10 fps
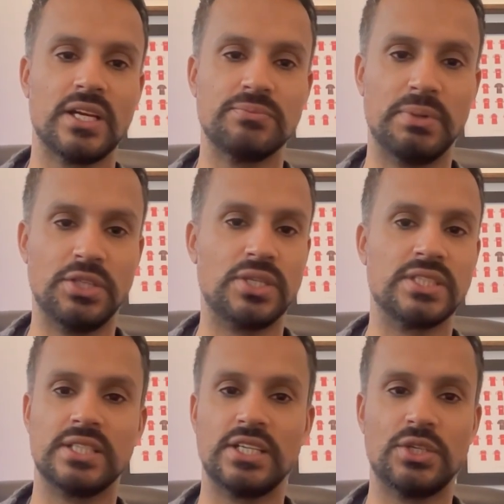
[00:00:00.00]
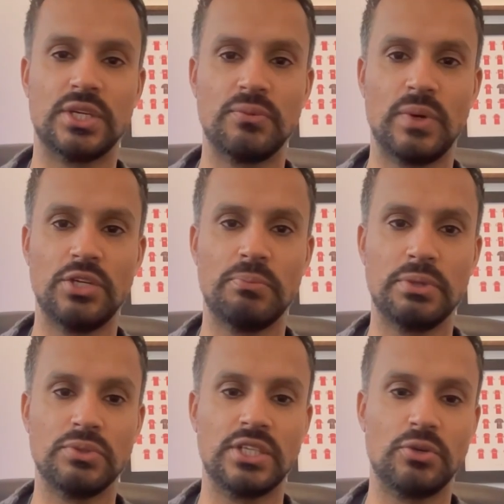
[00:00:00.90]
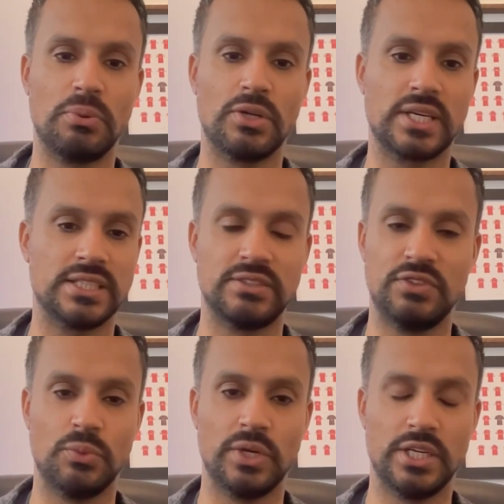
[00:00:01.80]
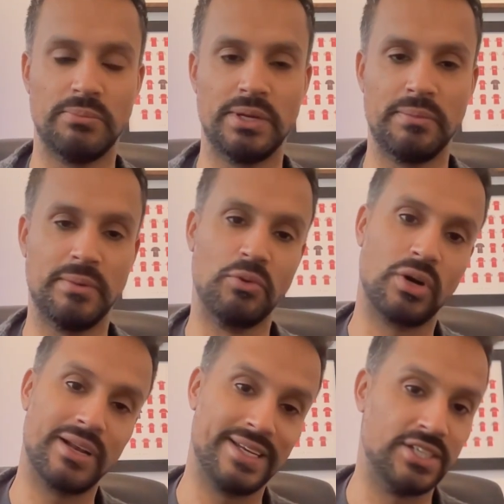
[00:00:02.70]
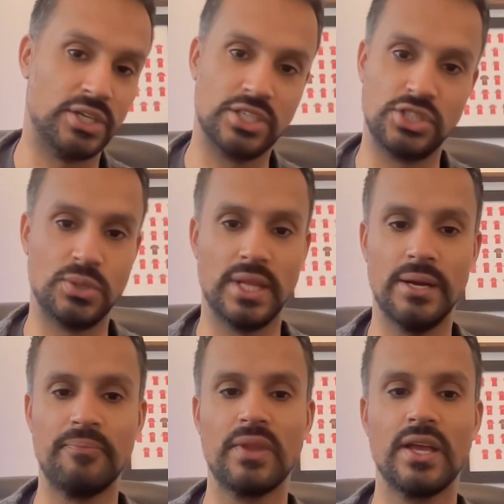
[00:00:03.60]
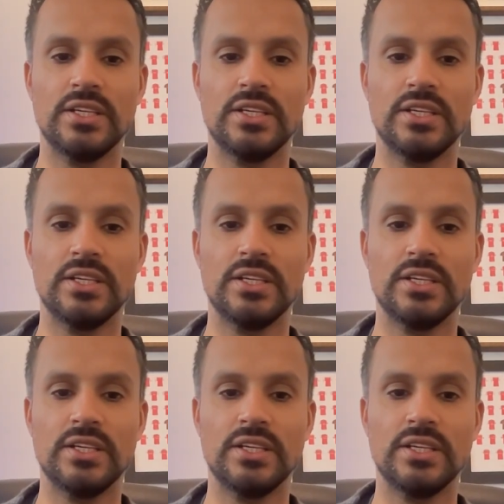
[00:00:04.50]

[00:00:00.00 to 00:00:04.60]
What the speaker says: But you can when you're building your podcast, if you want it to be a bit more clean, you can do that.